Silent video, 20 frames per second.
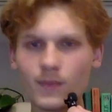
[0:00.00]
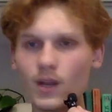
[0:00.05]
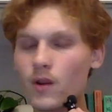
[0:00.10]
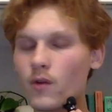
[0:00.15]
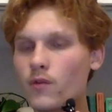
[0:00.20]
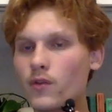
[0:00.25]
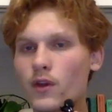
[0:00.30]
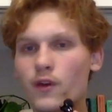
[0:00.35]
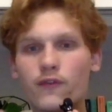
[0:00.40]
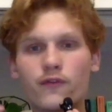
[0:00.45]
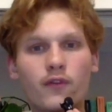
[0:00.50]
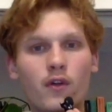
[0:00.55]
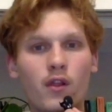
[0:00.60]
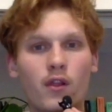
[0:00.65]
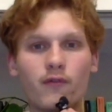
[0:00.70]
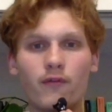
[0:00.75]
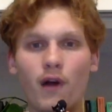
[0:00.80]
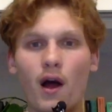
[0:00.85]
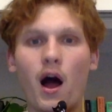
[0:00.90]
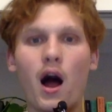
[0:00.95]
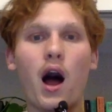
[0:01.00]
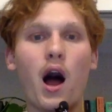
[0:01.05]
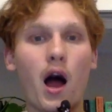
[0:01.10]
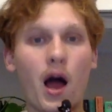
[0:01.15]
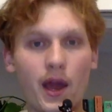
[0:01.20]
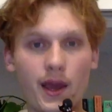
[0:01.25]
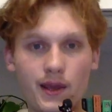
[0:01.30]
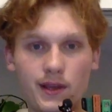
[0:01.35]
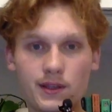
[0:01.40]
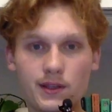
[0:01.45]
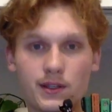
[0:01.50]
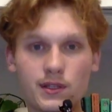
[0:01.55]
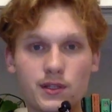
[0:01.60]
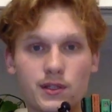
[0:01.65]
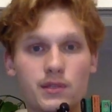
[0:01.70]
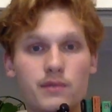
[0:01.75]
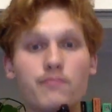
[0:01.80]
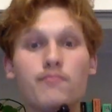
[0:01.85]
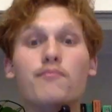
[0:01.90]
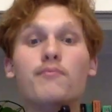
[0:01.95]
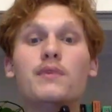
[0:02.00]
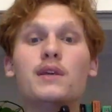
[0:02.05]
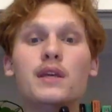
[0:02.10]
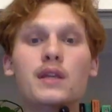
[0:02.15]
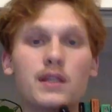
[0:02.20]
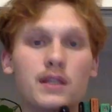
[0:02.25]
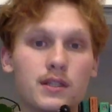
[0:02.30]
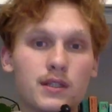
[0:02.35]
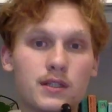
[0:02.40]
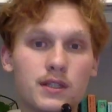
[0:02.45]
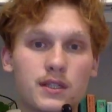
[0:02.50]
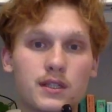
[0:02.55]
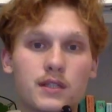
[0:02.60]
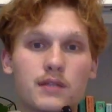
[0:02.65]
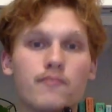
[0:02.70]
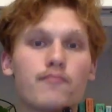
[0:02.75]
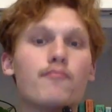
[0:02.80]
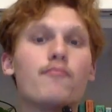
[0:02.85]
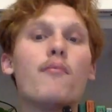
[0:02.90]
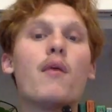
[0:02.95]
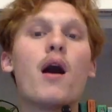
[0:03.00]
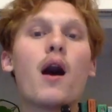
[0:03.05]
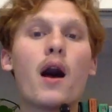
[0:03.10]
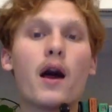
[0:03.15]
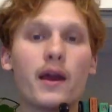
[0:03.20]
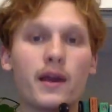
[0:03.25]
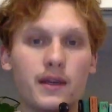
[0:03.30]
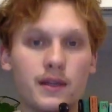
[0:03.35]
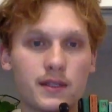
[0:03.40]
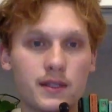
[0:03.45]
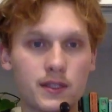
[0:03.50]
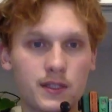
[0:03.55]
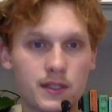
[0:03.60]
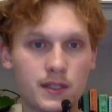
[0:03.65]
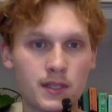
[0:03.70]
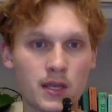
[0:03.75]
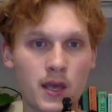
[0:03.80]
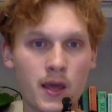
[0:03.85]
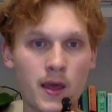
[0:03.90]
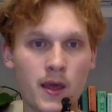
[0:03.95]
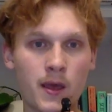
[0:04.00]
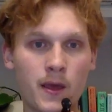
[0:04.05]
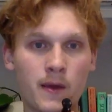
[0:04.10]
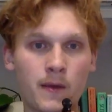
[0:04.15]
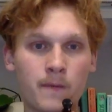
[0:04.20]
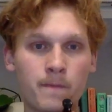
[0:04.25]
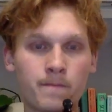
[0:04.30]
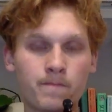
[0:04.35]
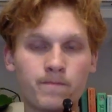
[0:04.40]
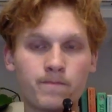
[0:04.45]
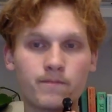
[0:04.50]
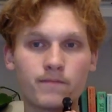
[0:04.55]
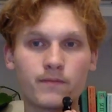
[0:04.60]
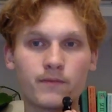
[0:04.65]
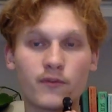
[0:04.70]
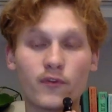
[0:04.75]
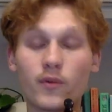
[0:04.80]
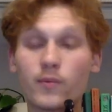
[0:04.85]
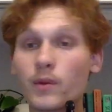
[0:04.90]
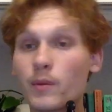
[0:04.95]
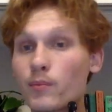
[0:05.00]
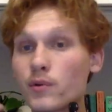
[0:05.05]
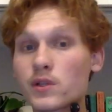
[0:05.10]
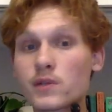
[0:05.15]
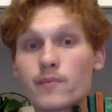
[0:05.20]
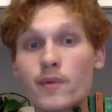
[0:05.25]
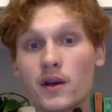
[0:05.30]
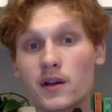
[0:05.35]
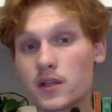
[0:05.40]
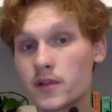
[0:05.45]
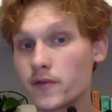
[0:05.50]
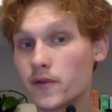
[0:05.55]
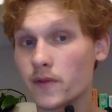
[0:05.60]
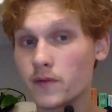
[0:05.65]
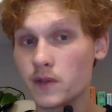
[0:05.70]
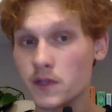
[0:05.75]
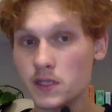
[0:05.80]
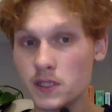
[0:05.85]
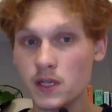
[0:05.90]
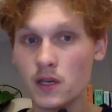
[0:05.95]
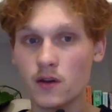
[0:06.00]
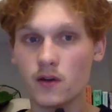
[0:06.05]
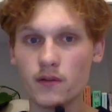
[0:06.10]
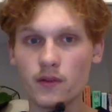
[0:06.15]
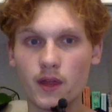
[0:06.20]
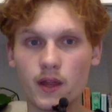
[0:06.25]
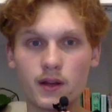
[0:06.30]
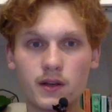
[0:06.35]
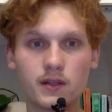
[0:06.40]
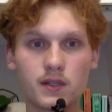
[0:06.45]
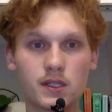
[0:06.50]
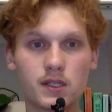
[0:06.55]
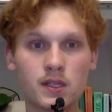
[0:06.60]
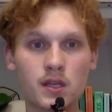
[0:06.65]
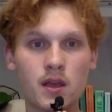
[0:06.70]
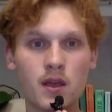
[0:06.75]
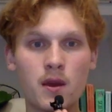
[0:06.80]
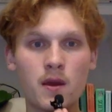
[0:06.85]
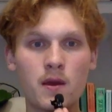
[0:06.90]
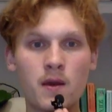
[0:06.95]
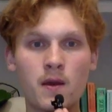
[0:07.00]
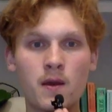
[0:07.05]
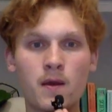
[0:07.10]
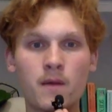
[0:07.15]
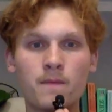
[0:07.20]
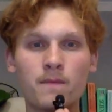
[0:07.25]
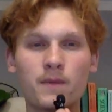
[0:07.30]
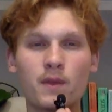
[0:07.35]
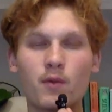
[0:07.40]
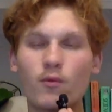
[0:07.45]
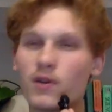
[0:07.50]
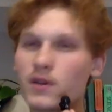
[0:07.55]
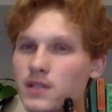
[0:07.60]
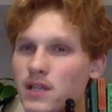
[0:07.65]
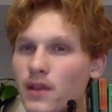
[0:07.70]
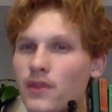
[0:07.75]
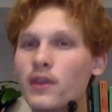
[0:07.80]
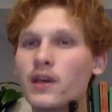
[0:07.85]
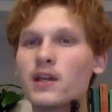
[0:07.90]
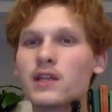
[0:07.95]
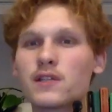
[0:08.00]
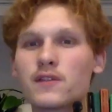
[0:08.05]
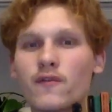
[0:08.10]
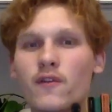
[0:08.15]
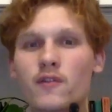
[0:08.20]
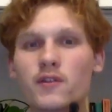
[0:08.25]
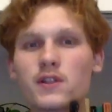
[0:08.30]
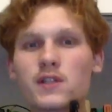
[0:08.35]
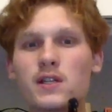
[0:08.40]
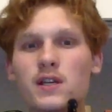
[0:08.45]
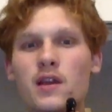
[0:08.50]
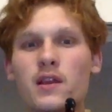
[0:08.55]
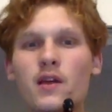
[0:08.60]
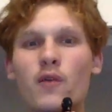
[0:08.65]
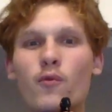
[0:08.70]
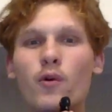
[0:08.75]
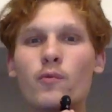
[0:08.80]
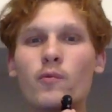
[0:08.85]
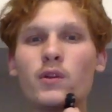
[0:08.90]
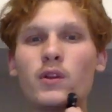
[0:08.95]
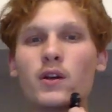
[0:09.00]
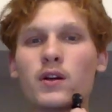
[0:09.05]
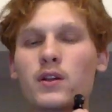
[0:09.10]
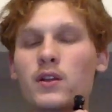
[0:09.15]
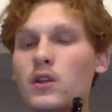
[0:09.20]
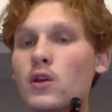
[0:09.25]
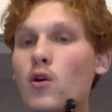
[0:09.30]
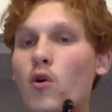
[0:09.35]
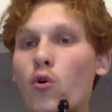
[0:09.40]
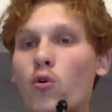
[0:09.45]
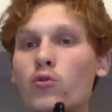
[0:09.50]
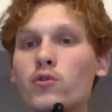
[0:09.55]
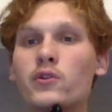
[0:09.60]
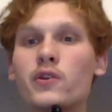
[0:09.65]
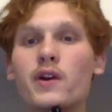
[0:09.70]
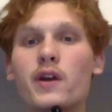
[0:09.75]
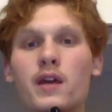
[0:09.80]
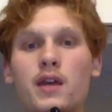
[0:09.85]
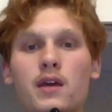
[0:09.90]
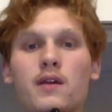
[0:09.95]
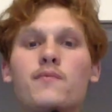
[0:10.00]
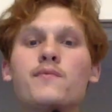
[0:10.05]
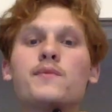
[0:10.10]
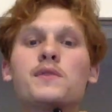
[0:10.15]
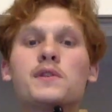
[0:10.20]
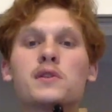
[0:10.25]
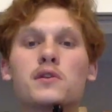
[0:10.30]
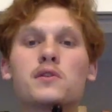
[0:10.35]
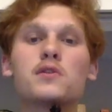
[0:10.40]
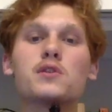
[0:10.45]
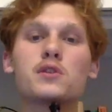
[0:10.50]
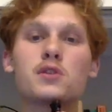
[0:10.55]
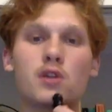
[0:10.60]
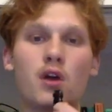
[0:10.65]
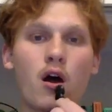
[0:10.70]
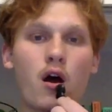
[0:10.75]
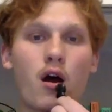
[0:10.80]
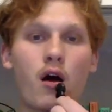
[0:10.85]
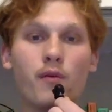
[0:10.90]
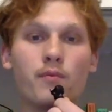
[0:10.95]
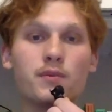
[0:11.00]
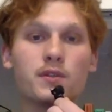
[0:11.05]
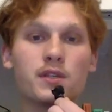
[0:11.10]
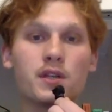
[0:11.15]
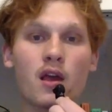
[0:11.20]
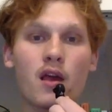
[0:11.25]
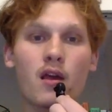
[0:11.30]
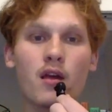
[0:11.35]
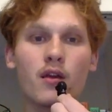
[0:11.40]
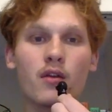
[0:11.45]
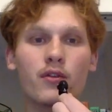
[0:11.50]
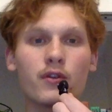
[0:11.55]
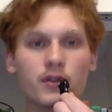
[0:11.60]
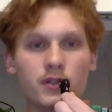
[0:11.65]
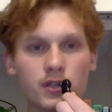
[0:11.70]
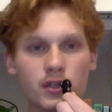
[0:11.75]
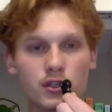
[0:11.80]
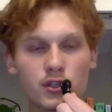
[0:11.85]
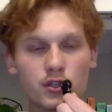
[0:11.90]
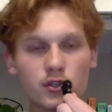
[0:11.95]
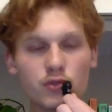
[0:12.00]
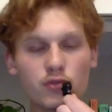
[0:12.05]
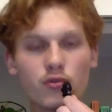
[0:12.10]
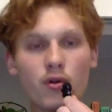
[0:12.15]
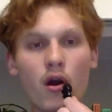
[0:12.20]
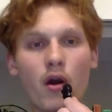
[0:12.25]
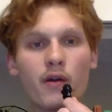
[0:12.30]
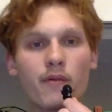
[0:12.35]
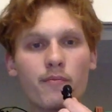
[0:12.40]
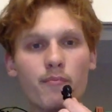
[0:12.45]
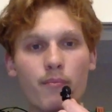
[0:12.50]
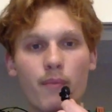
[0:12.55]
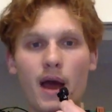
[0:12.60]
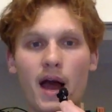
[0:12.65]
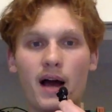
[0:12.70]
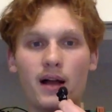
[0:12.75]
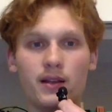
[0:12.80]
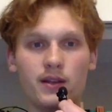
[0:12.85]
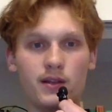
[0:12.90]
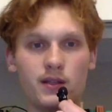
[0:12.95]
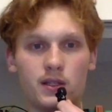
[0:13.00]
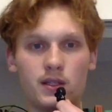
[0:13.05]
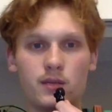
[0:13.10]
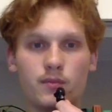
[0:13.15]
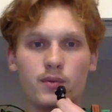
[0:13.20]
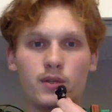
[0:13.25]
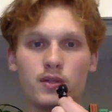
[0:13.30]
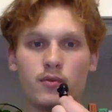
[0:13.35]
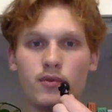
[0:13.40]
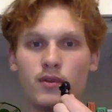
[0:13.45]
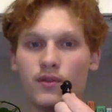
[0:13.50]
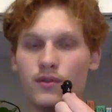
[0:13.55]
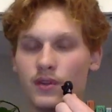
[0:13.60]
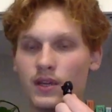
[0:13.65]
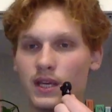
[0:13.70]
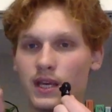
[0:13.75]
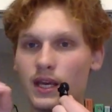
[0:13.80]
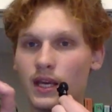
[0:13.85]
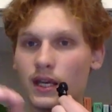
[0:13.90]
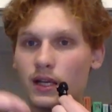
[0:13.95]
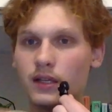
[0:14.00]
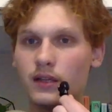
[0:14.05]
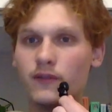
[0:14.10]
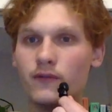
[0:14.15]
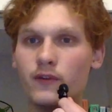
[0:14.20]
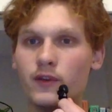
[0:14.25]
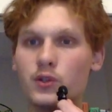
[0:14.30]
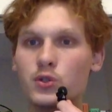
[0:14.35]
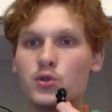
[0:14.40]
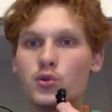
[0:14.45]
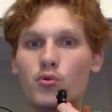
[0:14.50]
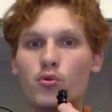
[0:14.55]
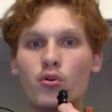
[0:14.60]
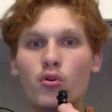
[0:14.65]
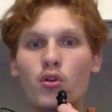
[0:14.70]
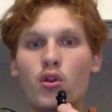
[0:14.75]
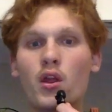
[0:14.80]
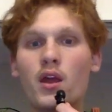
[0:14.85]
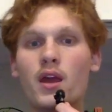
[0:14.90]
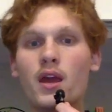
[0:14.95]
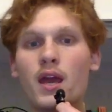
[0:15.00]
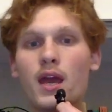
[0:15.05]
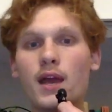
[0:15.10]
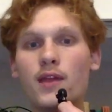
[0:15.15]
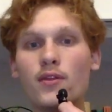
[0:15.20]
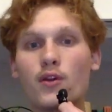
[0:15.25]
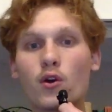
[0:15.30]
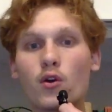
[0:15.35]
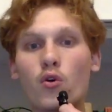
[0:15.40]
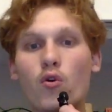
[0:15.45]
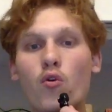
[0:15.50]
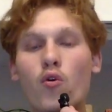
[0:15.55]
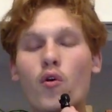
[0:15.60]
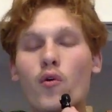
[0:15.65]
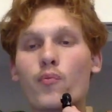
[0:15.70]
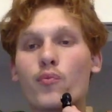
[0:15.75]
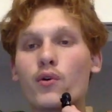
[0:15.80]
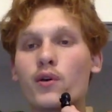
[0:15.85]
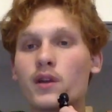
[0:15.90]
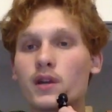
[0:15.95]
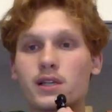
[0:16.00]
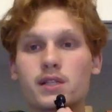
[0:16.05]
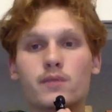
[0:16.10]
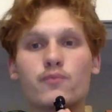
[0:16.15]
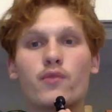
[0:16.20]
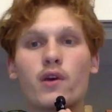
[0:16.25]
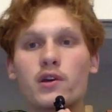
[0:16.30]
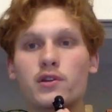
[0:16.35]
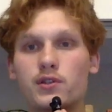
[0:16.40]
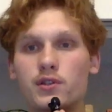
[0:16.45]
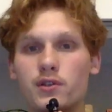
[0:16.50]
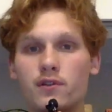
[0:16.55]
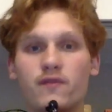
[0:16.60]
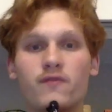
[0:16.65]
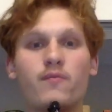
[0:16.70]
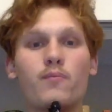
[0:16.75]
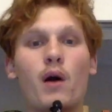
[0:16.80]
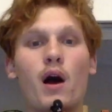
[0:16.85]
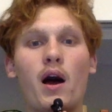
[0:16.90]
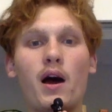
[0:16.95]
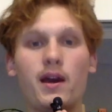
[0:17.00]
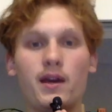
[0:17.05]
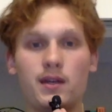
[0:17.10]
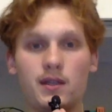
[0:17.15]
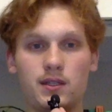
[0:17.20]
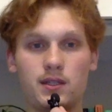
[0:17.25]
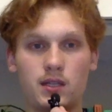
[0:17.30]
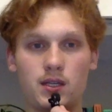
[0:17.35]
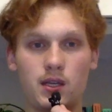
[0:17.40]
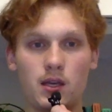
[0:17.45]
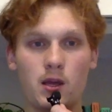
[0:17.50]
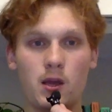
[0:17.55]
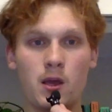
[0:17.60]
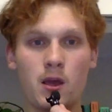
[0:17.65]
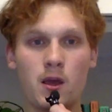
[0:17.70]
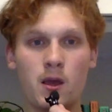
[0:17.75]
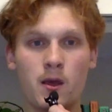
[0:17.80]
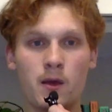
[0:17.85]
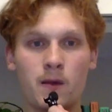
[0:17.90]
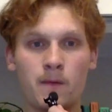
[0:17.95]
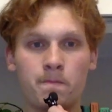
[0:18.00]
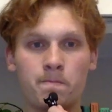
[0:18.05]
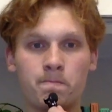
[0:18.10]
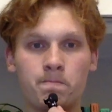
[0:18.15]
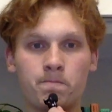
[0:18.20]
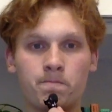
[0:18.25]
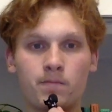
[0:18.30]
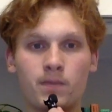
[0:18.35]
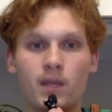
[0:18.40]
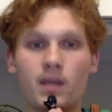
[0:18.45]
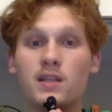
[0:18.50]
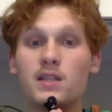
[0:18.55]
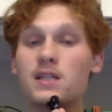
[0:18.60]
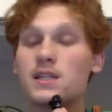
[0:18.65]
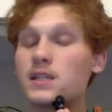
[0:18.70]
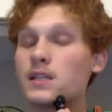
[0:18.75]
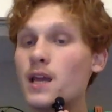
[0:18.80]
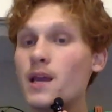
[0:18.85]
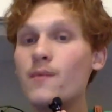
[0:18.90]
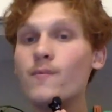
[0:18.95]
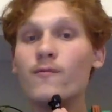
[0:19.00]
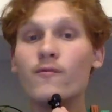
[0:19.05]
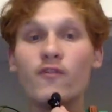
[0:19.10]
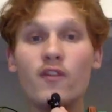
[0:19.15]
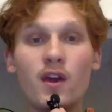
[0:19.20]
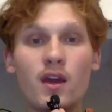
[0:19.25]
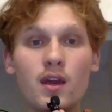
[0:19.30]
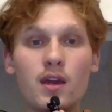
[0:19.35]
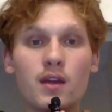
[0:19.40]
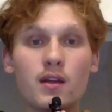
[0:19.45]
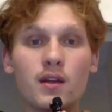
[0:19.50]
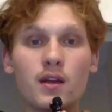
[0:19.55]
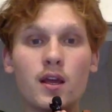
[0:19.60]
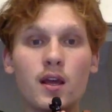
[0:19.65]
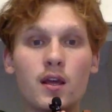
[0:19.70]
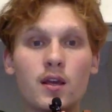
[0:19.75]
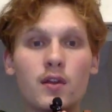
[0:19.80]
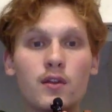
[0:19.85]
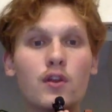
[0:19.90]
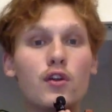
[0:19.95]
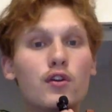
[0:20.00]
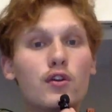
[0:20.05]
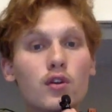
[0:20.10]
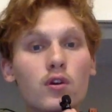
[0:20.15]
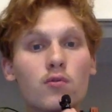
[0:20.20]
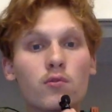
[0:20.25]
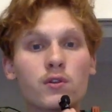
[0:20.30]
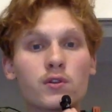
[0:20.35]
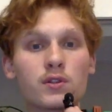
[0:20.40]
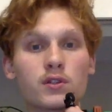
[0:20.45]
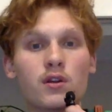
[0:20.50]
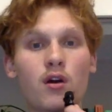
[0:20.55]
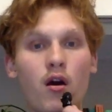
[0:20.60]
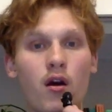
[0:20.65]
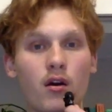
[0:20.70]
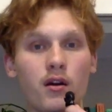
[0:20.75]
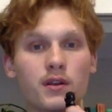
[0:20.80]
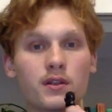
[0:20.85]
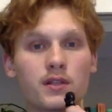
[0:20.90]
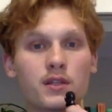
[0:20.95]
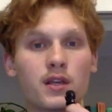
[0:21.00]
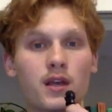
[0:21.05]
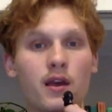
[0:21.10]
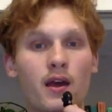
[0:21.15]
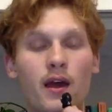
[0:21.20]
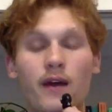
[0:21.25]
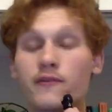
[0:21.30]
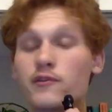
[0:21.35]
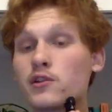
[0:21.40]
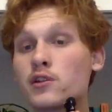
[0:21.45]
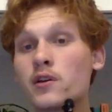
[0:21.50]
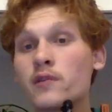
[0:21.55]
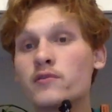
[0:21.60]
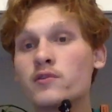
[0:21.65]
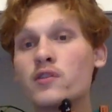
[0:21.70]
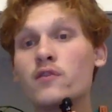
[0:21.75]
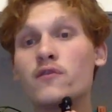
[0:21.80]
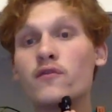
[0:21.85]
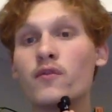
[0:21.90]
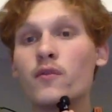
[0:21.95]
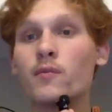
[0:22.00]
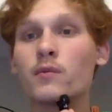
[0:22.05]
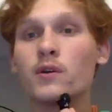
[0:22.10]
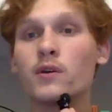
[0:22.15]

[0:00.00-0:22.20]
They're full of I's, me's, my's, from the perspective of the singer, that is. Whereas I think it's fair to say that when we look at the older hymns and psalms, there's a strong balance between the individual and the corporate expression of piety. In the same vein, the newer songs have shifted from